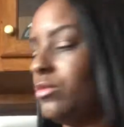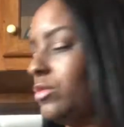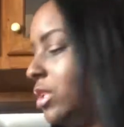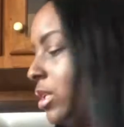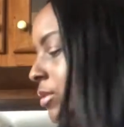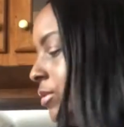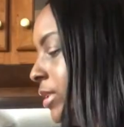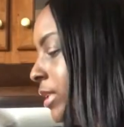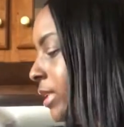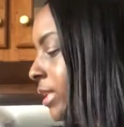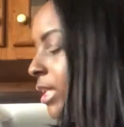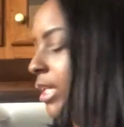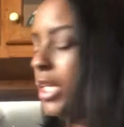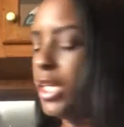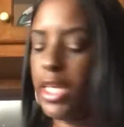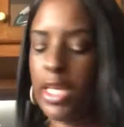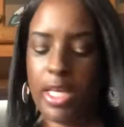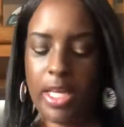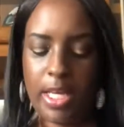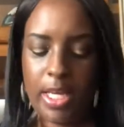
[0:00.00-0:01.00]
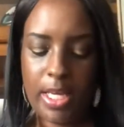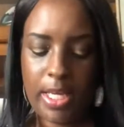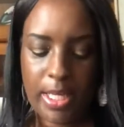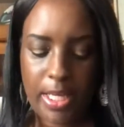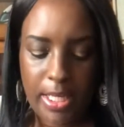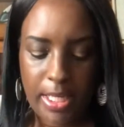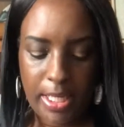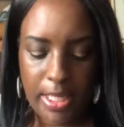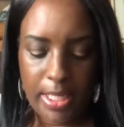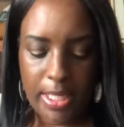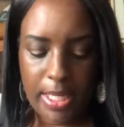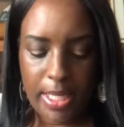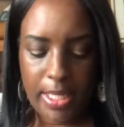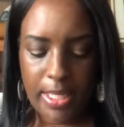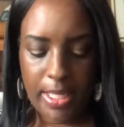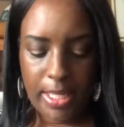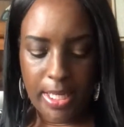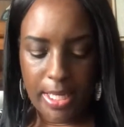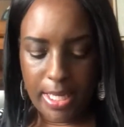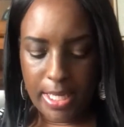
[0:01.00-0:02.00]
too dirty. And I
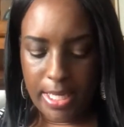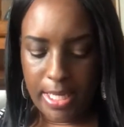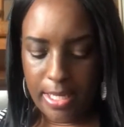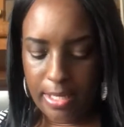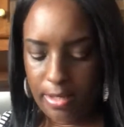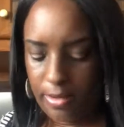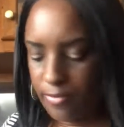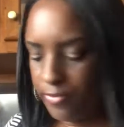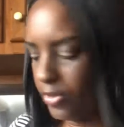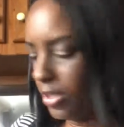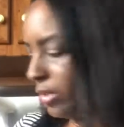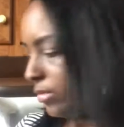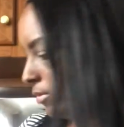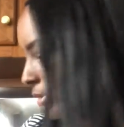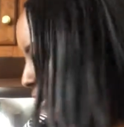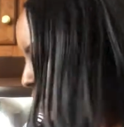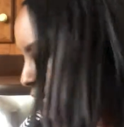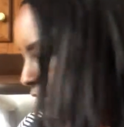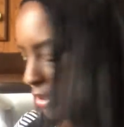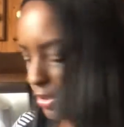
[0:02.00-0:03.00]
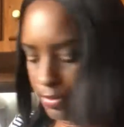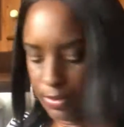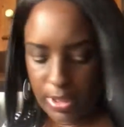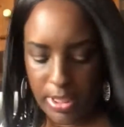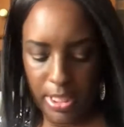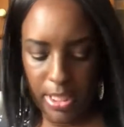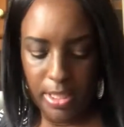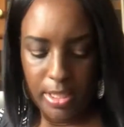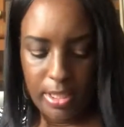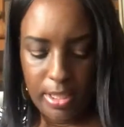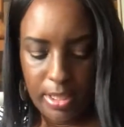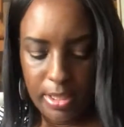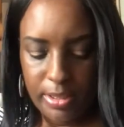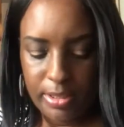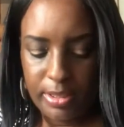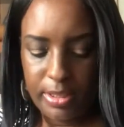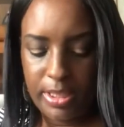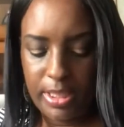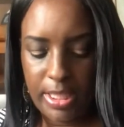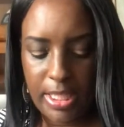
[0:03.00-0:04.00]
have, I'll already show that.
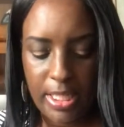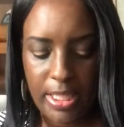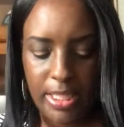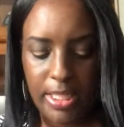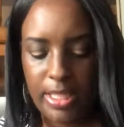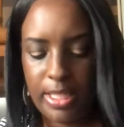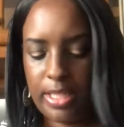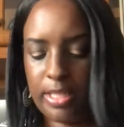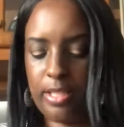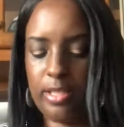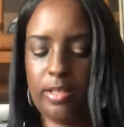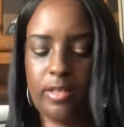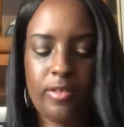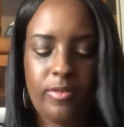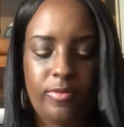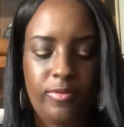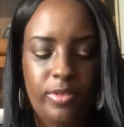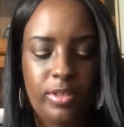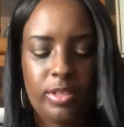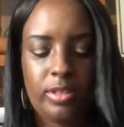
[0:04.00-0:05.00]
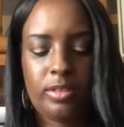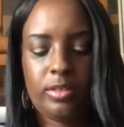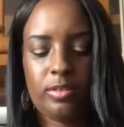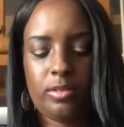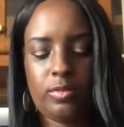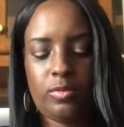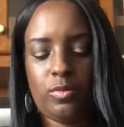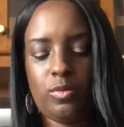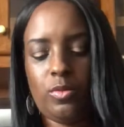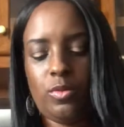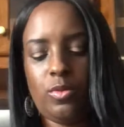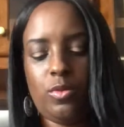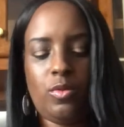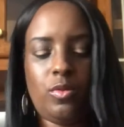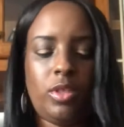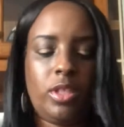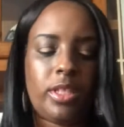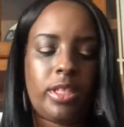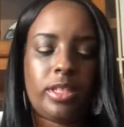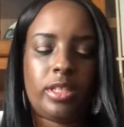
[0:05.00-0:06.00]
Then I have,
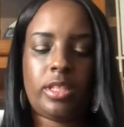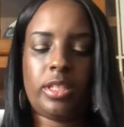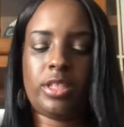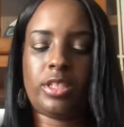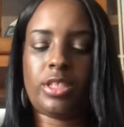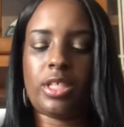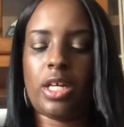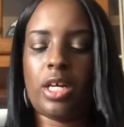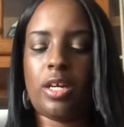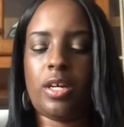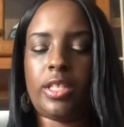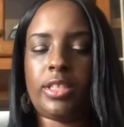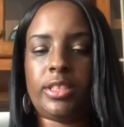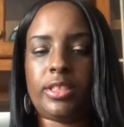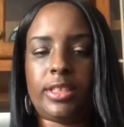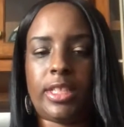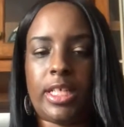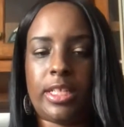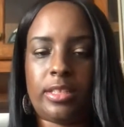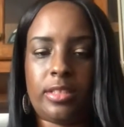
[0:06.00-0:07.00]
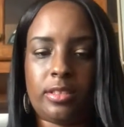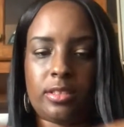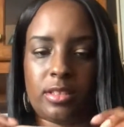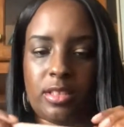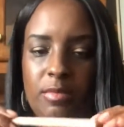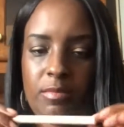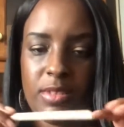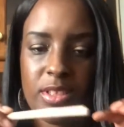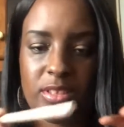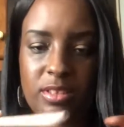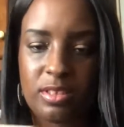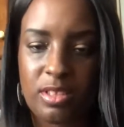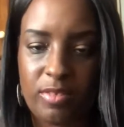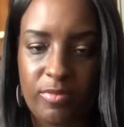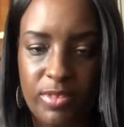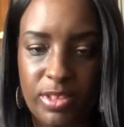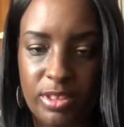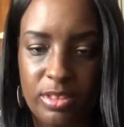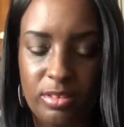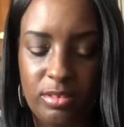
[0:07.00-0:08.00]
ooh, look at this, y'all. I just got this. Some of this
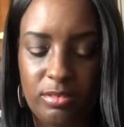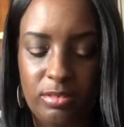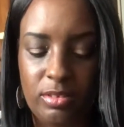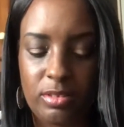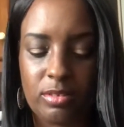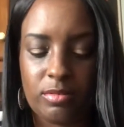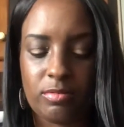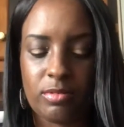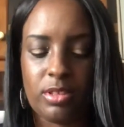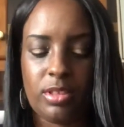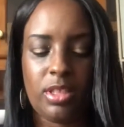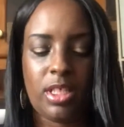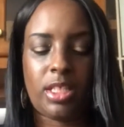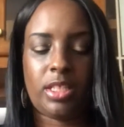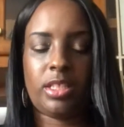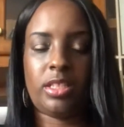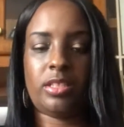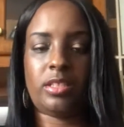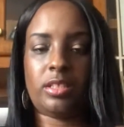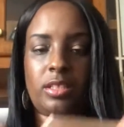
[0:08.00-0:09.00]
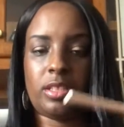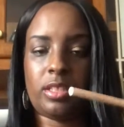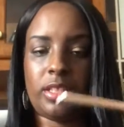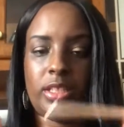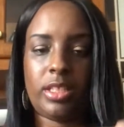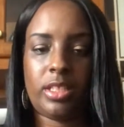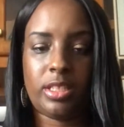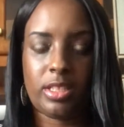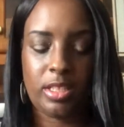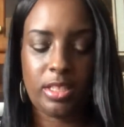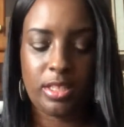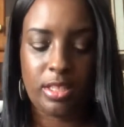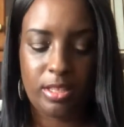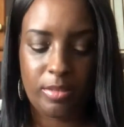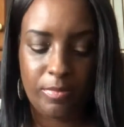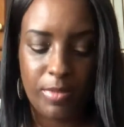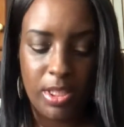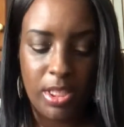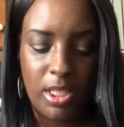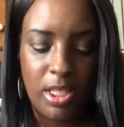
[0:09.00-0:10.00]
stuff is just really, I need to clean it
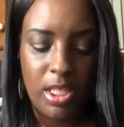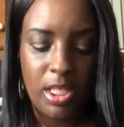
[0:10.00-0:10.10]
up.